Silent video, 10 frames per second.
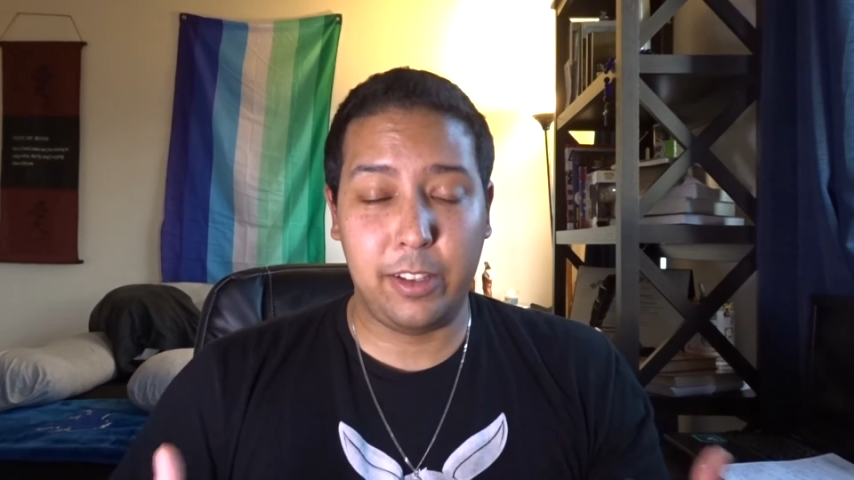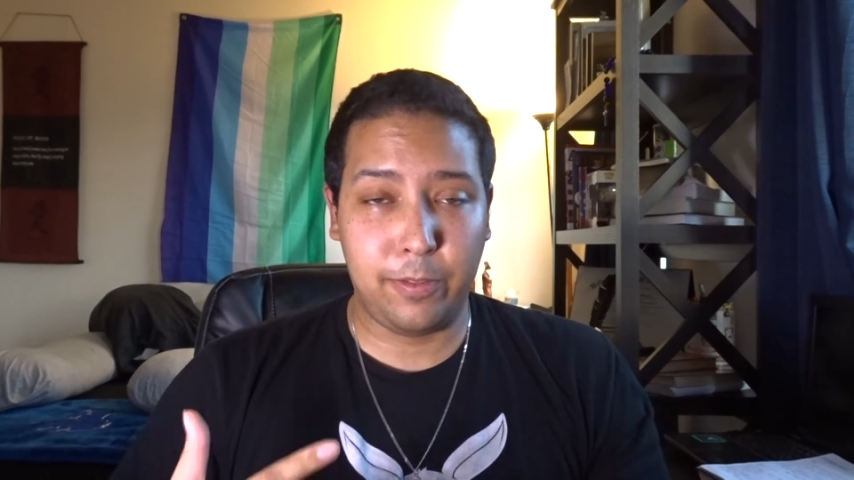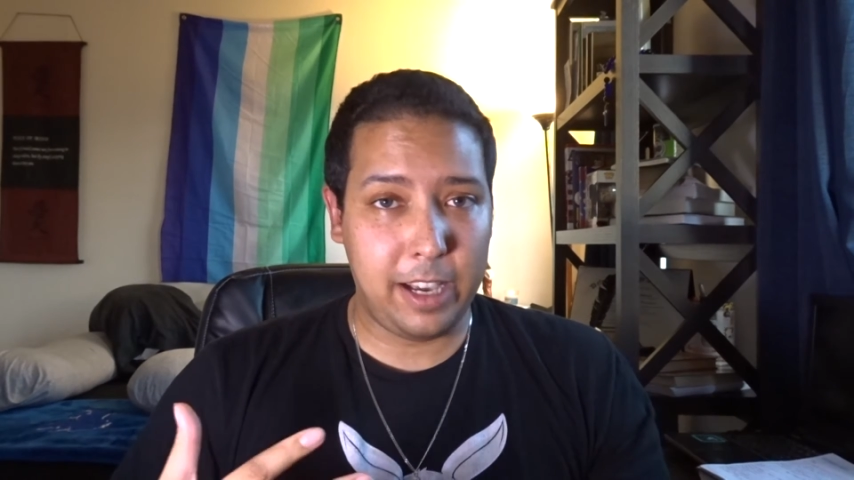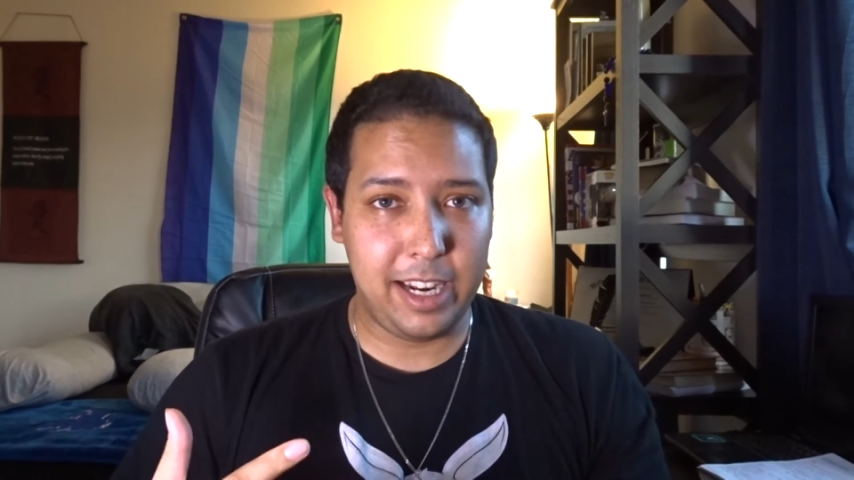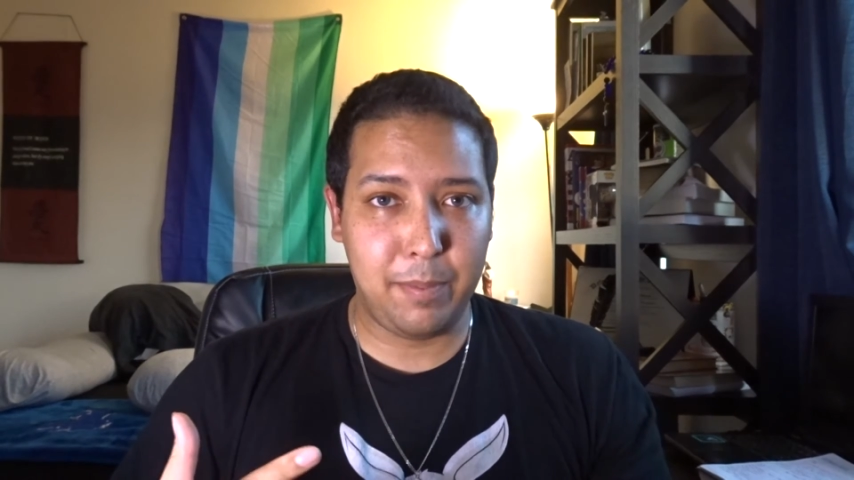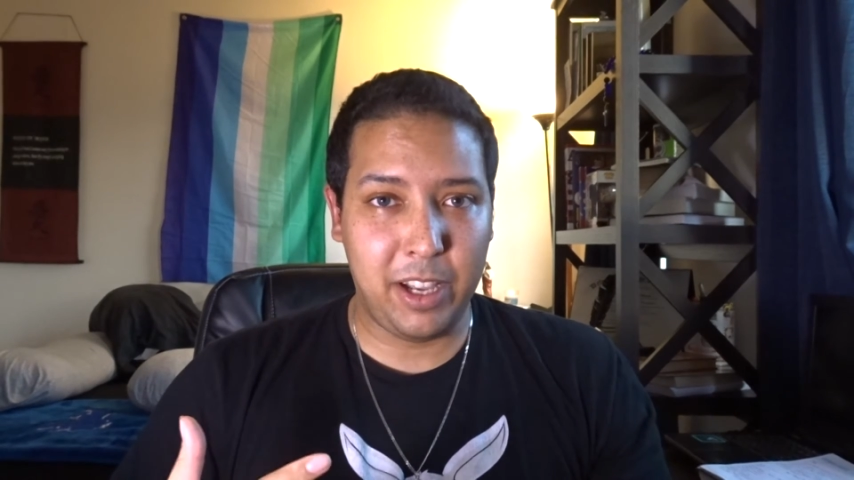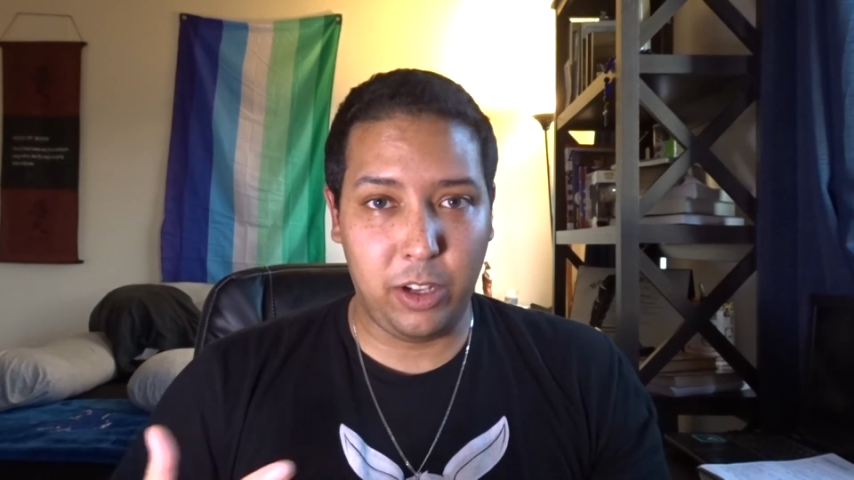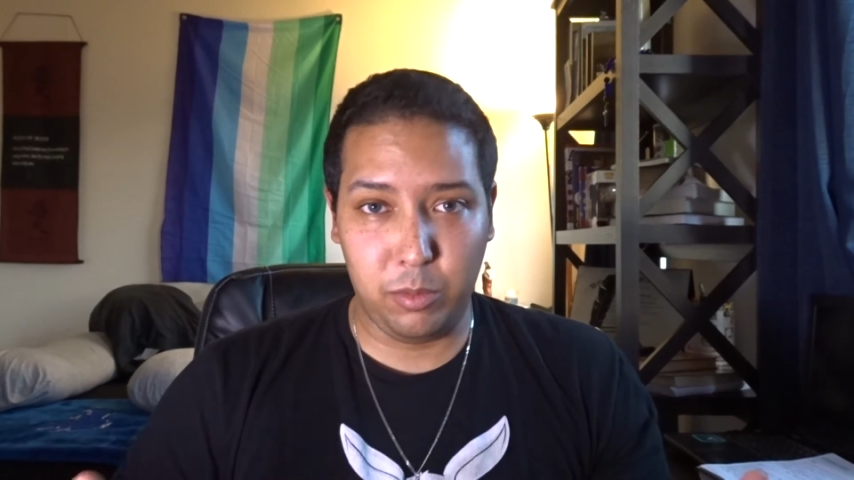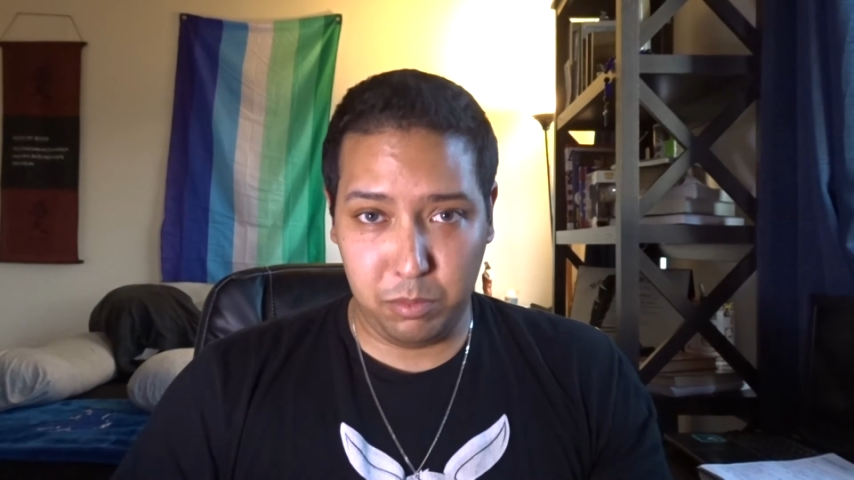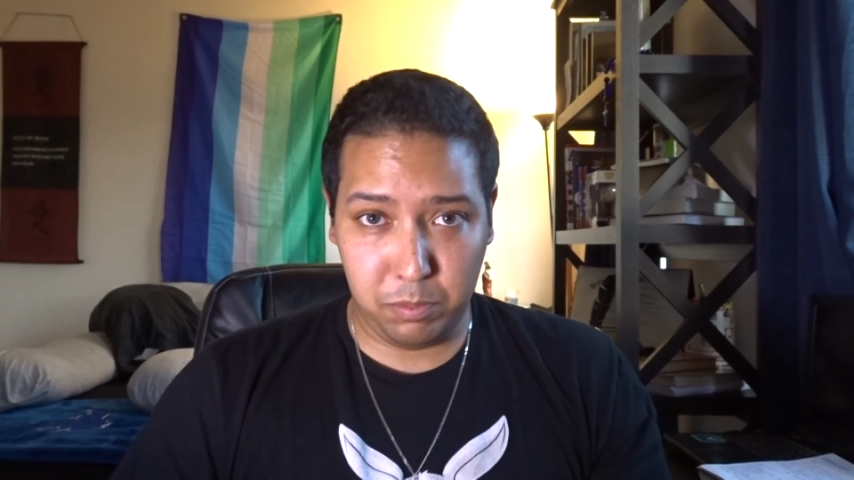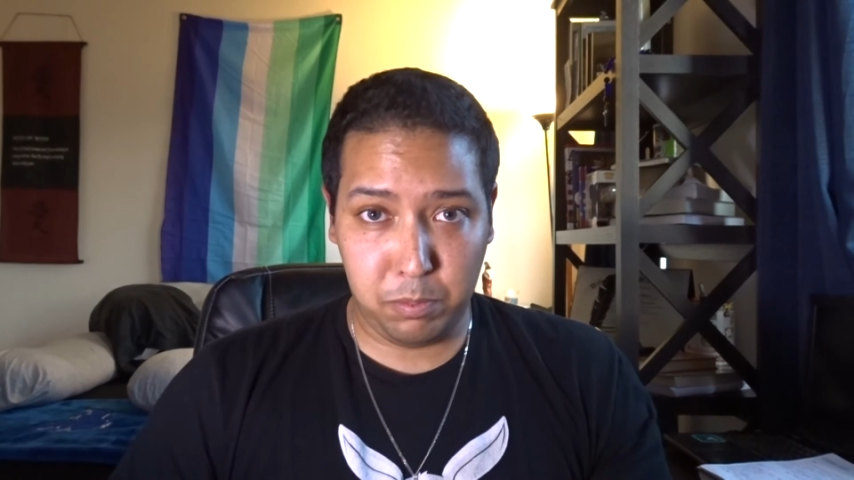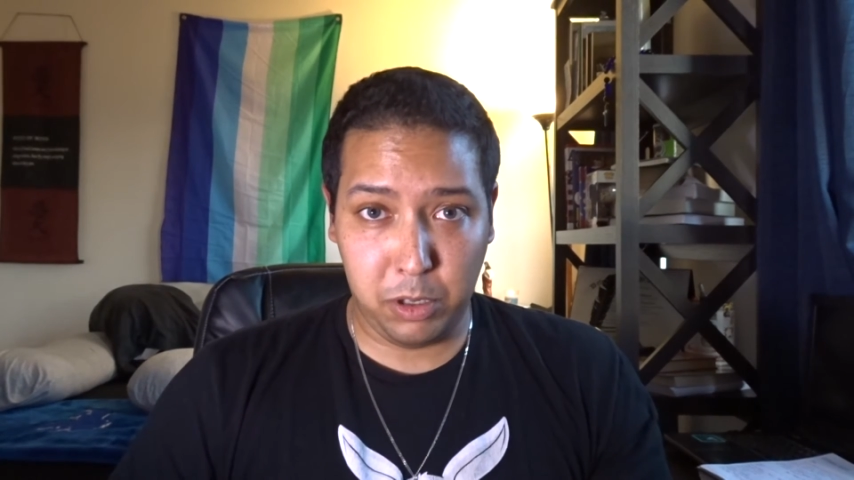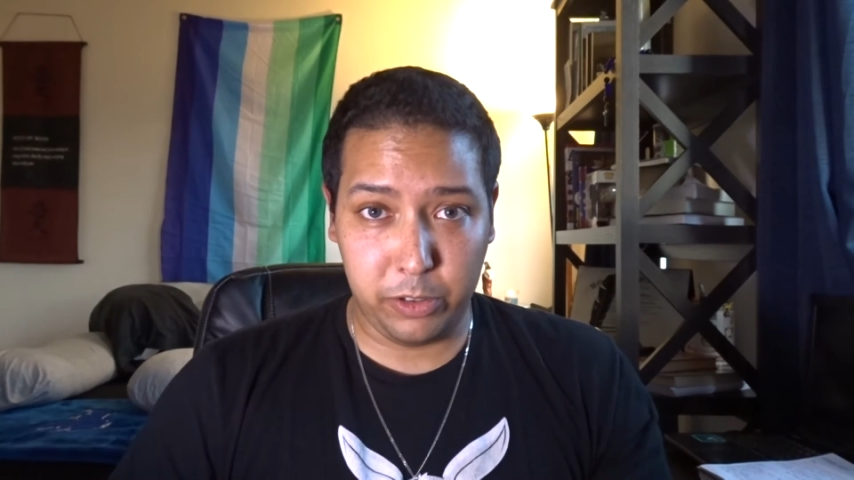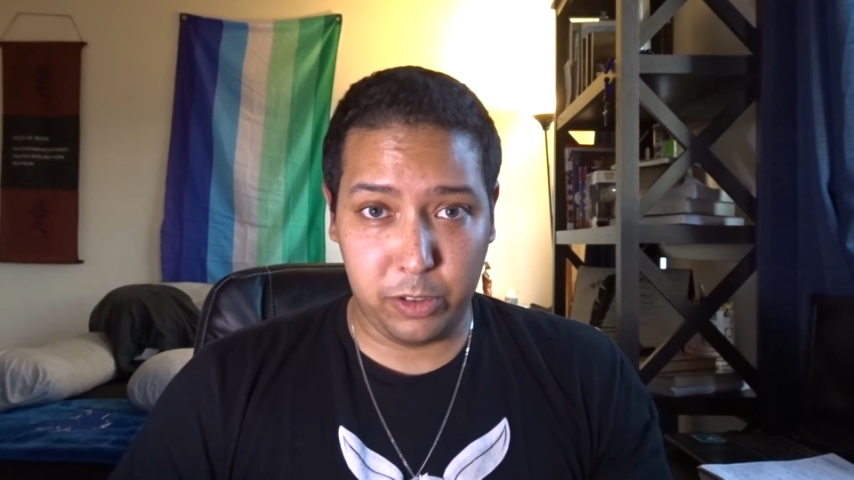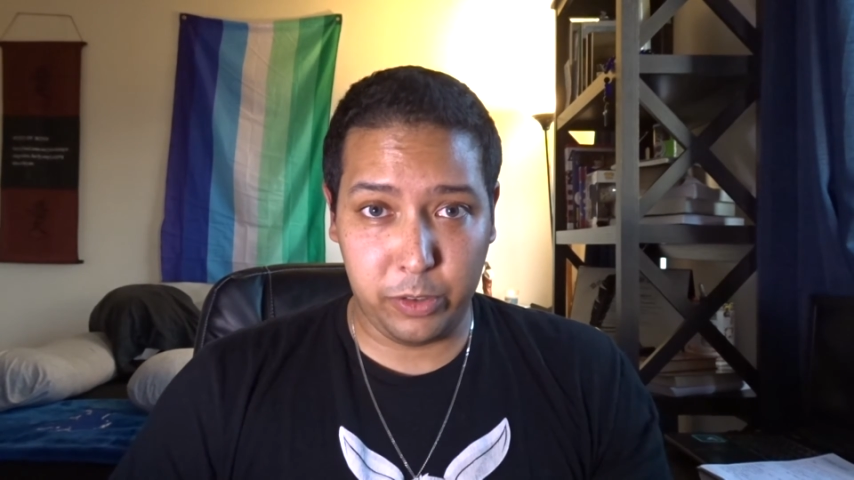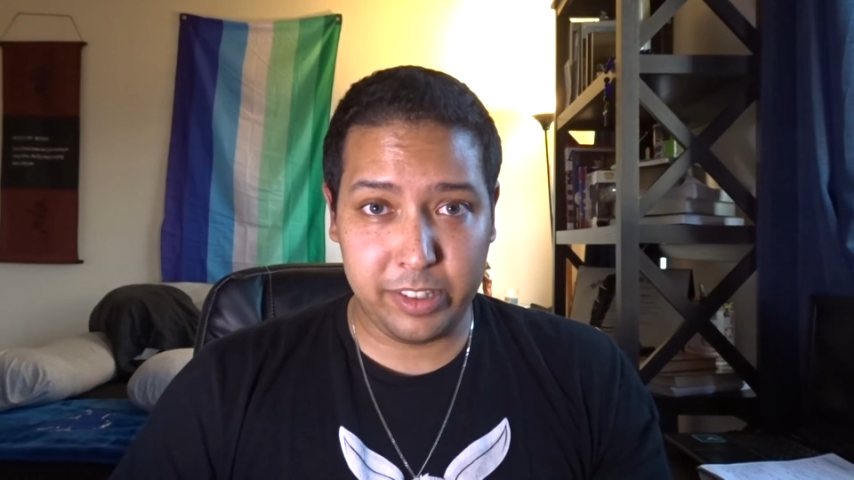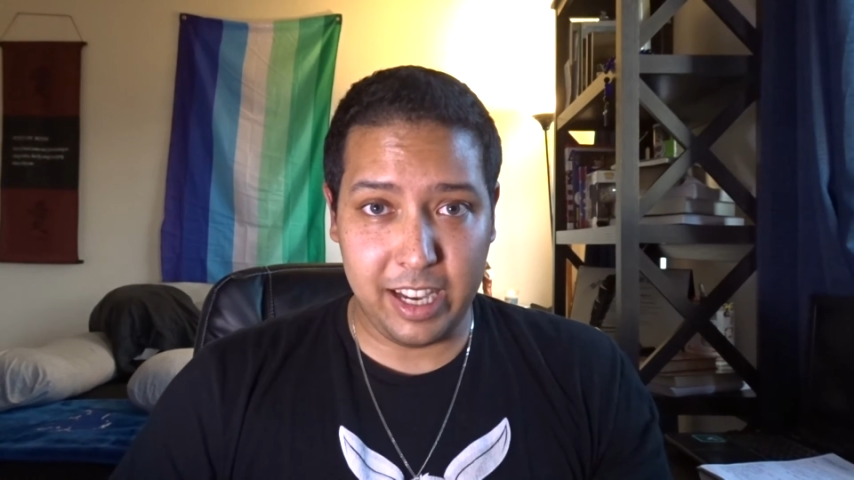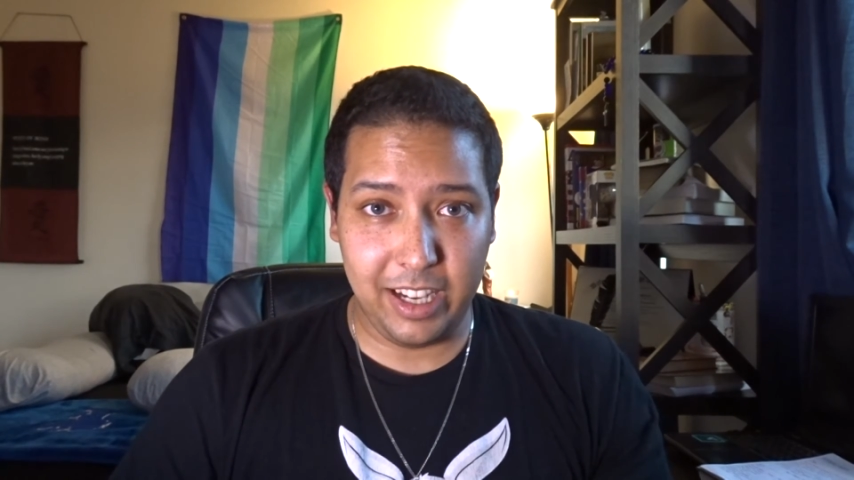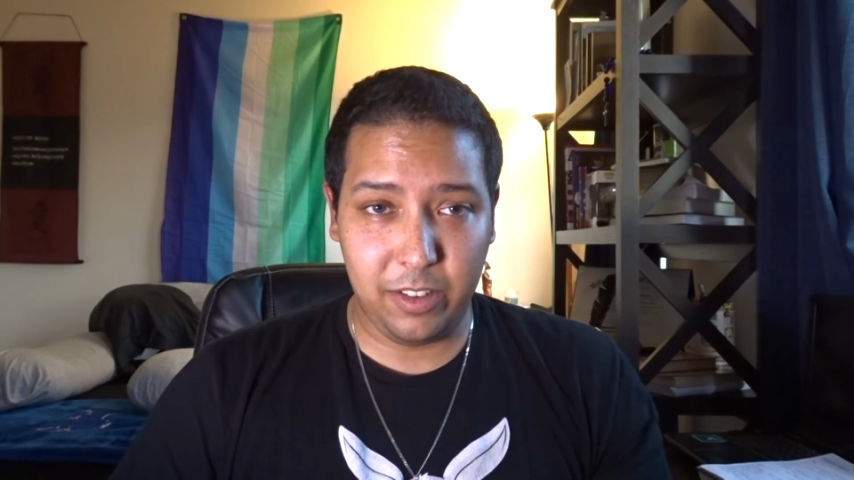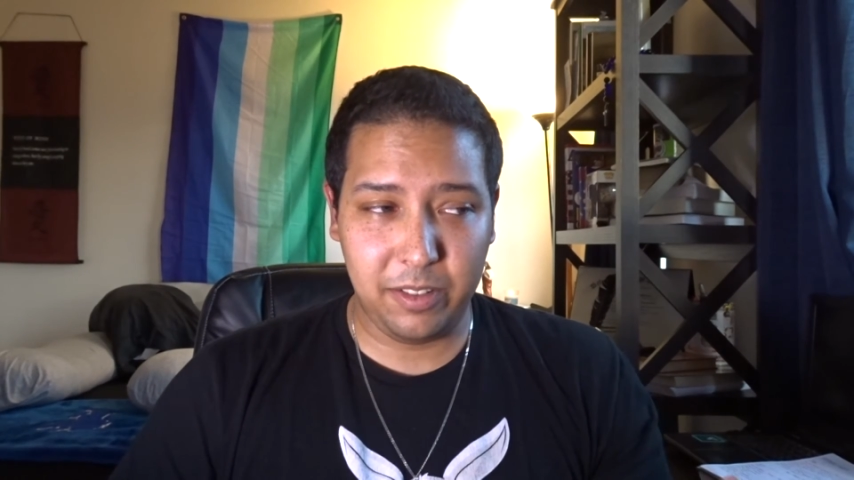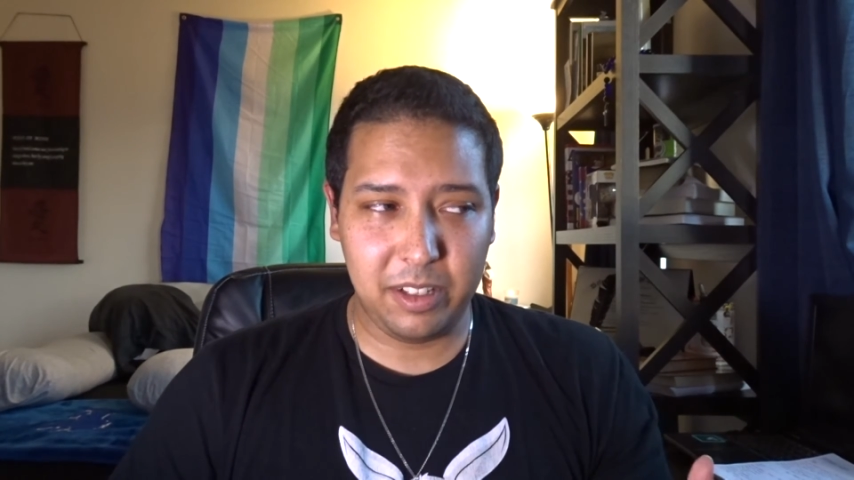defining my own personal style.